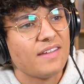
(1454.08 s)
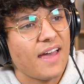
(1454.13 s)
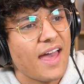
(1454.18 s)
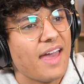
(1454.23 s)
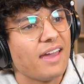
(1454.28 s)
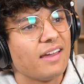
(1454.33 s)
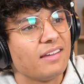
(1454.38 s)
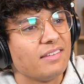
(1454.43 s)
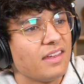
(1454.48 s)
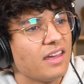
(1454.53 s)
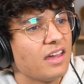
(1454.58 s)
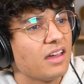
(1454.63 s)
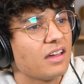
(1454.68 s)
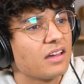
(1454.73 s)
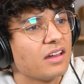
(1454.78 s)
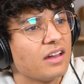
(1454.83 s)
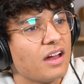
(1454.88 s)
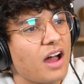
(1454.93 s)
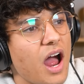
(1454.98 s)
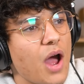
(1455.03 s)
Dang, Nick,
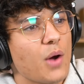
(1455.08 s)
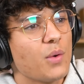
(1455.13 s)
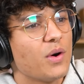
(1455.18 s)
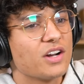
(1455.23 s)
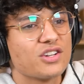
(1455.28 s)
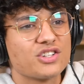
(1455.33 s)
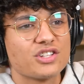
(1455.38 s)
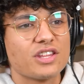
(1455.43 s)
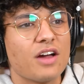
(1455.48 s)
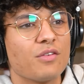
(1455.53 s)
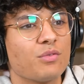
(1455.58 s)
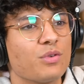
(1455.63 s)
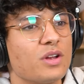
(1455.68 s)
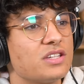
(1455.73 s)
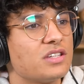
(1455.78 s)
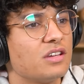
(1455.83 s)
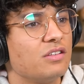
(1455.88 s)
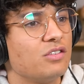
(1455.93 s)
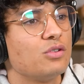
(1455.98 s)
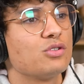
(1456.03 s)
I watched that
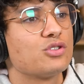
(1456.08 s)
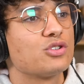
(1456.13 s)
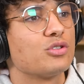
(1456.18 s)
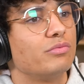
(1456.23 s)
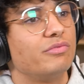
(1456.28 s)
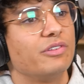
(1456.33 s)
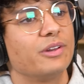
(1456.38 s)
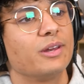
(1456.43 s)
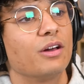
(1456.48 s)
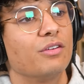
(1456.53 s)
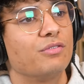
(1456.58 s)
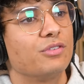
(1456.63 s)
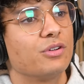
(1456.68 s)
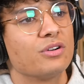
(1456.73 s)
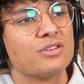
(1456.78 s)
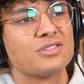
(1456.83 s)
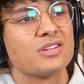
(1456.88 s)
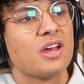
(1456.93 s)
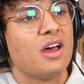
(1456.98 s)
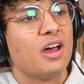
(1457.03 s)
recent YouTube video of
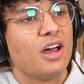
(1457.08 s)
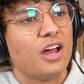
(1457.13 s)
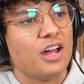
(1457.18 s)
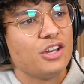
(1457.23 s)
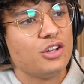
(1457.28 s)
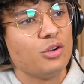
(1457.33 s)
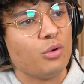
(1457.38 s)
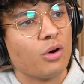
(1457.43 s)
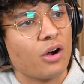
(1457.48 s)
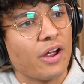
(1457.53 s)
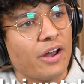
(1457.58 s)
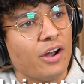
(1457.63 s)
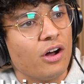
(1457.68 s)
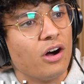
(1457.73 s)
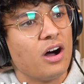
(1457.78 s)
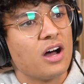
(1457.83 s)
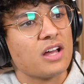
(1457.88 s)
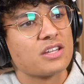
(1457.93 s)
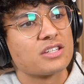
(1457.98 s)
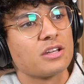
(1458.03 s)
yours and you are an
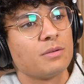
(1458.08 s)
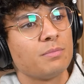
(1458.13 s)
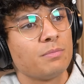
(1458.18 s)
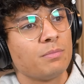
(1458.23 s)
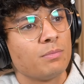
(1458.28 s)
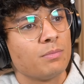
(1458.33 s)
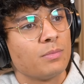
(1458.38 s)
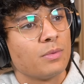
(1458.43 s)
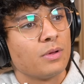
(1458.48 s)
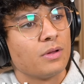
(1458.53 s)
awesome